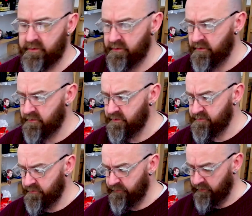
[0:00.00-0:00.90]
and it tends
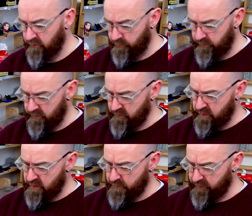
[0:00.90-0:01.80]
to feel a little bit
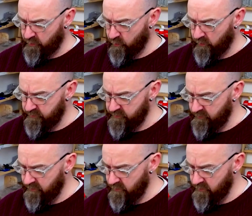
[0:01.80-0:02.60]
better quality.